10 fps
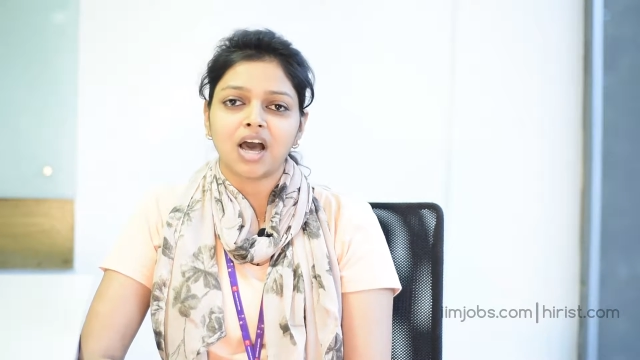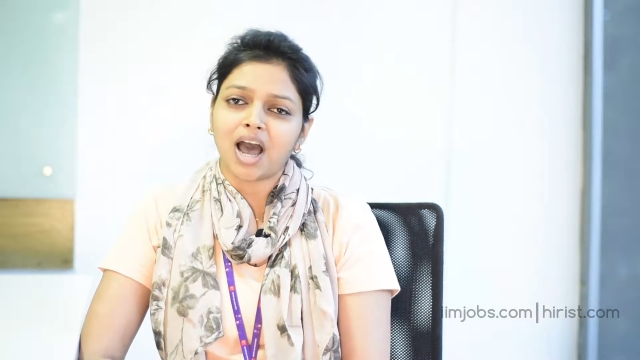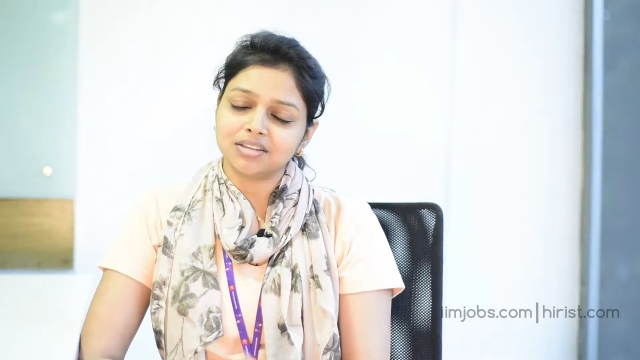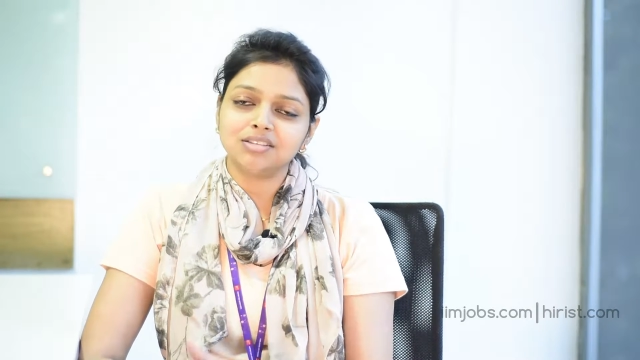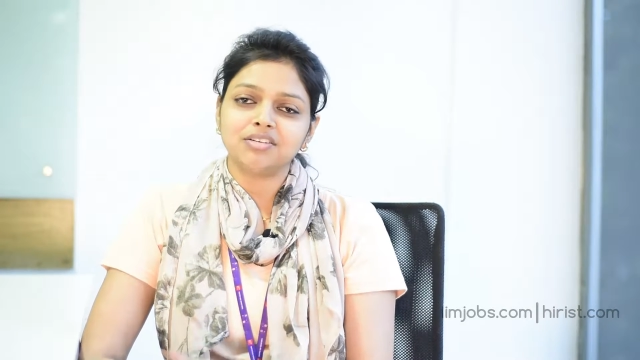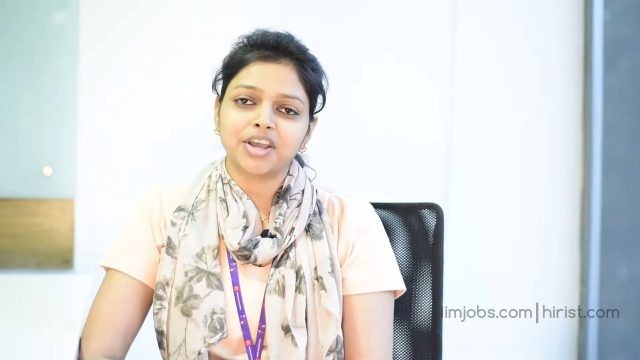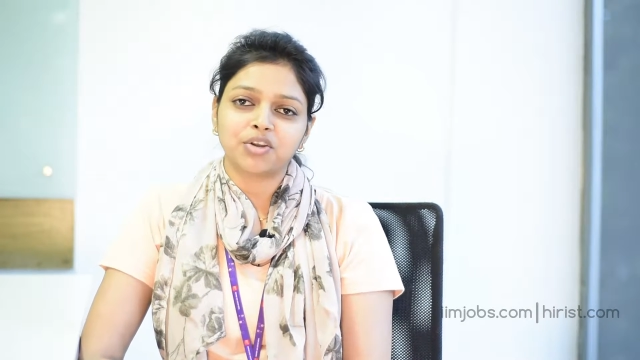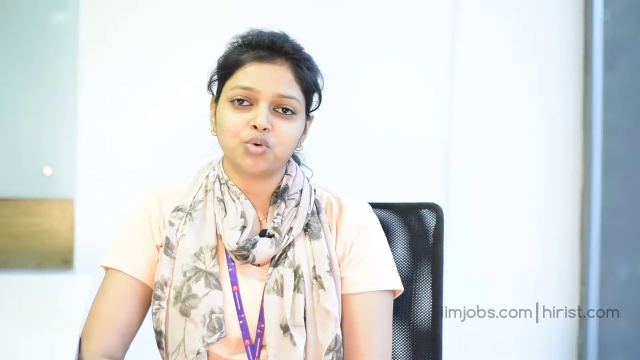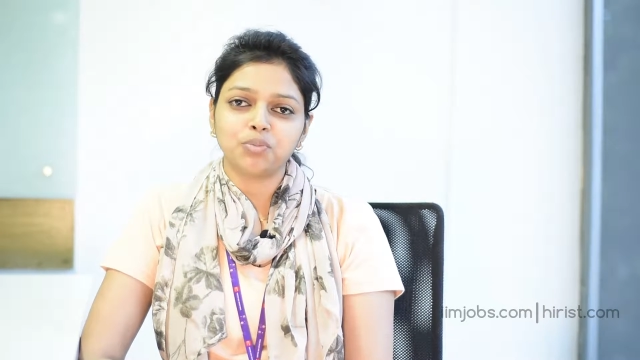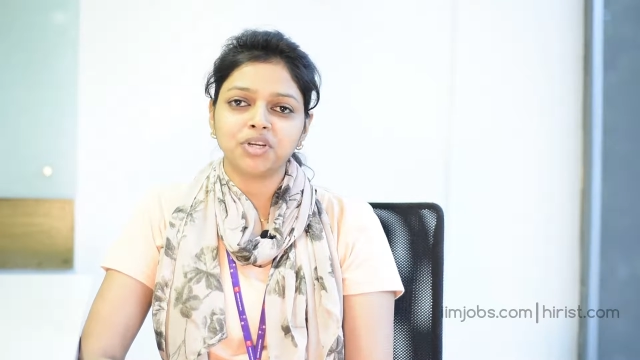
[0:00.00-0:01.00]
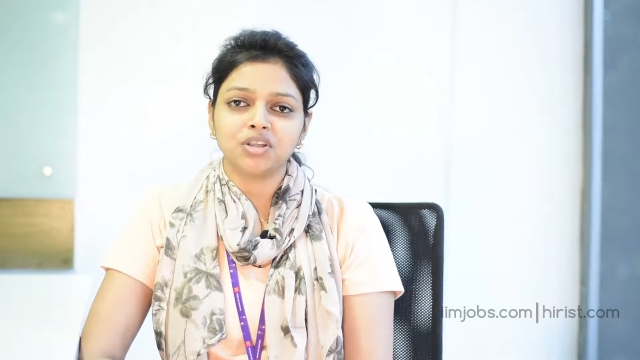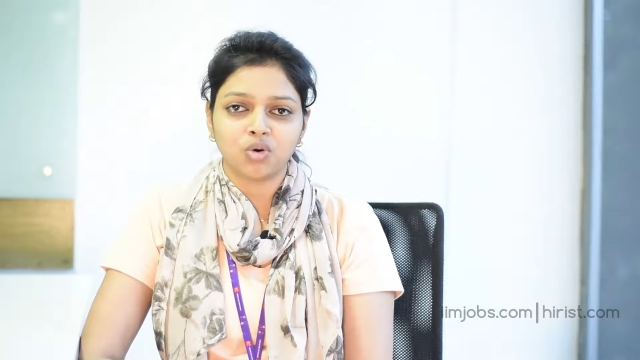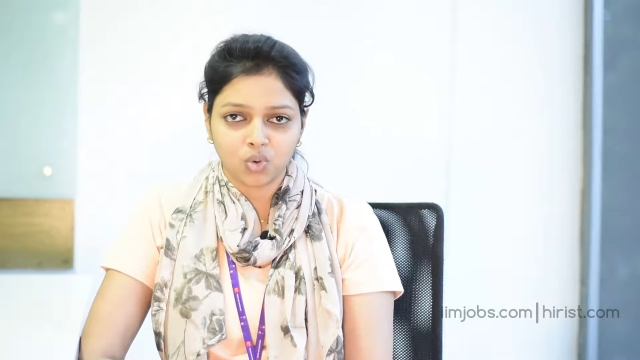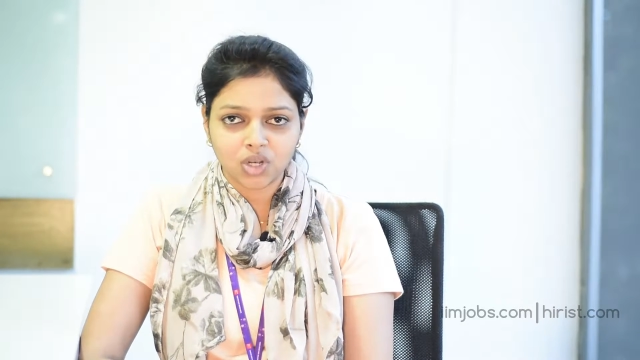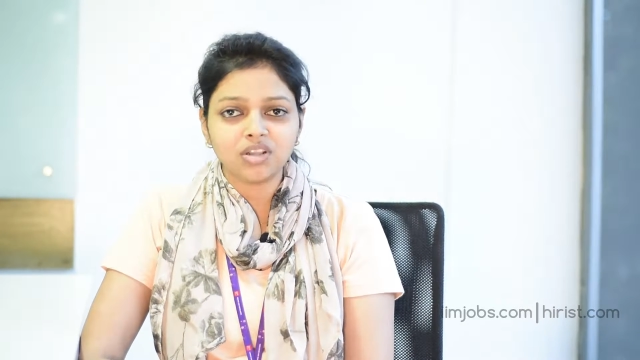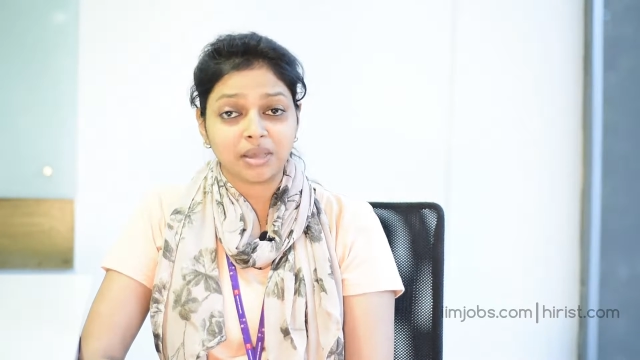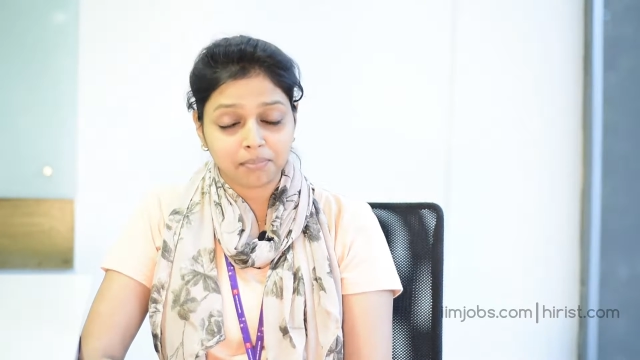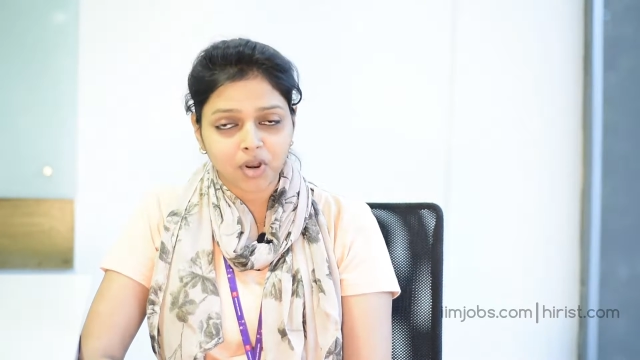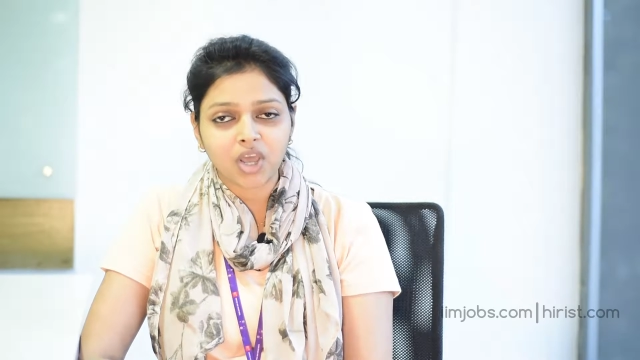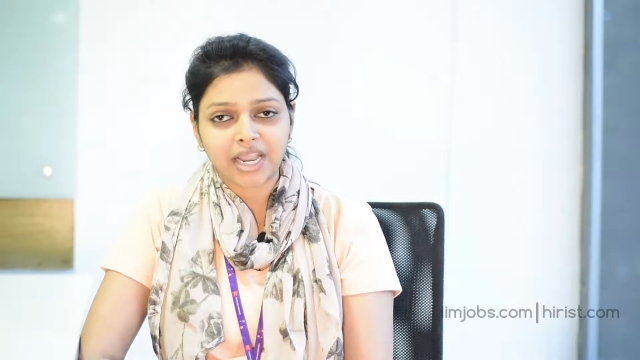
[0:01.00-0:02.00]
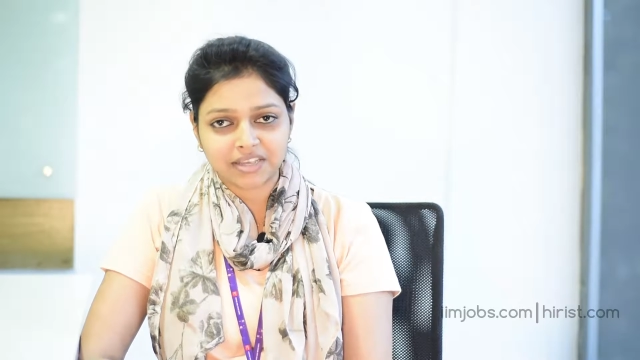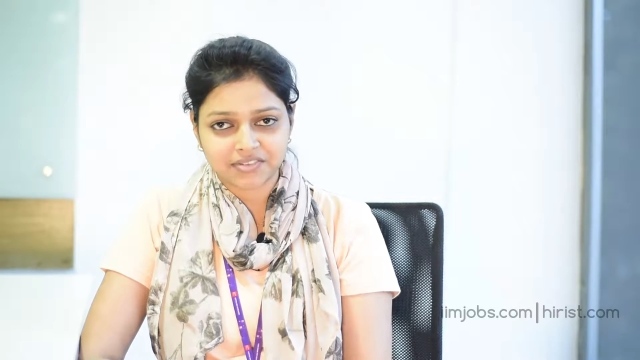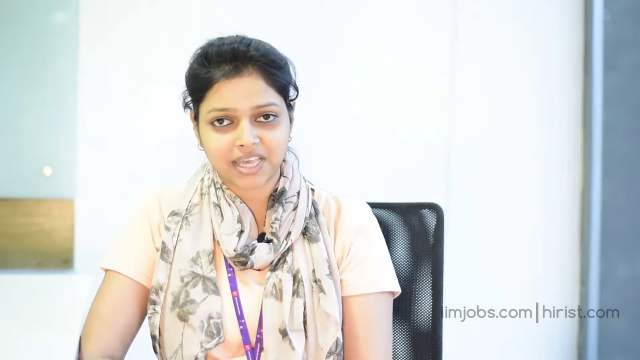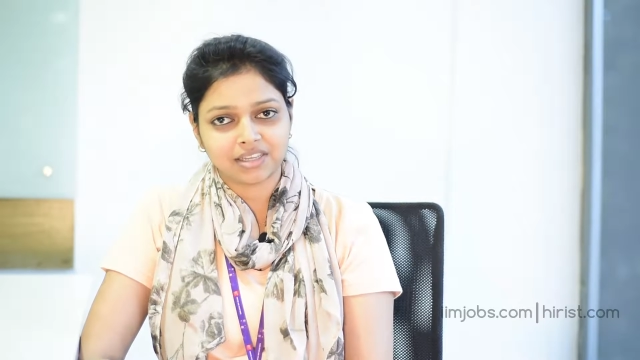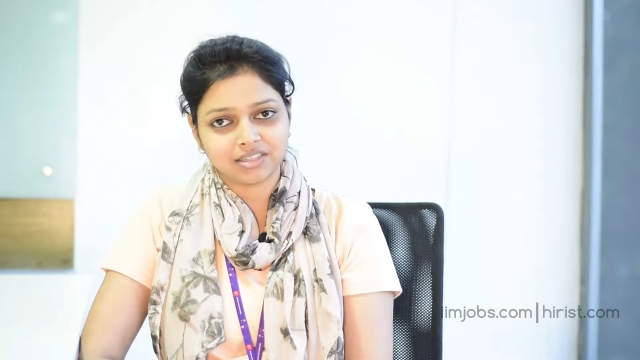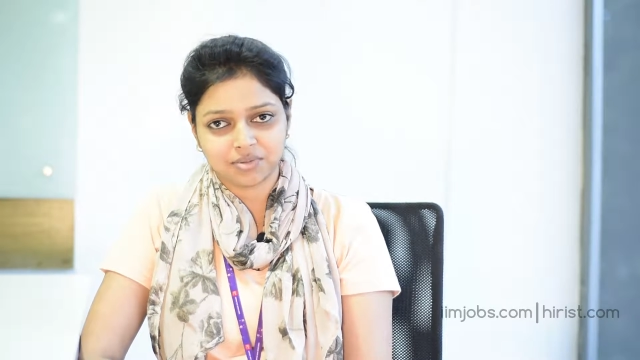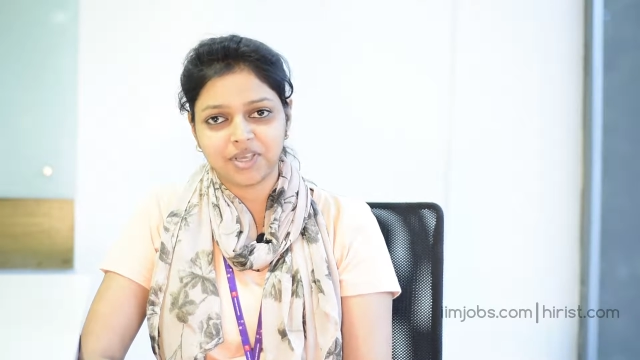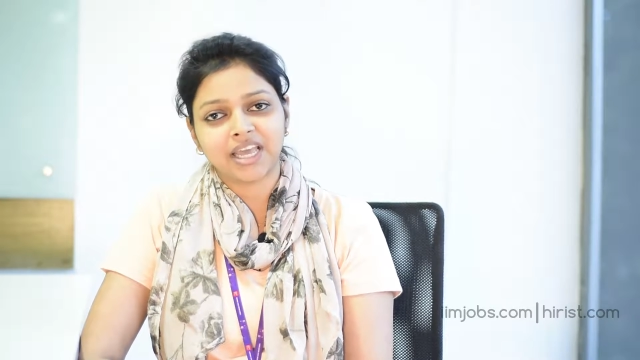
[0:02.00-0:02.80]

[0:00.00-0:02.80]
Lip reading: Other than recruitment, the whole employee life cycle is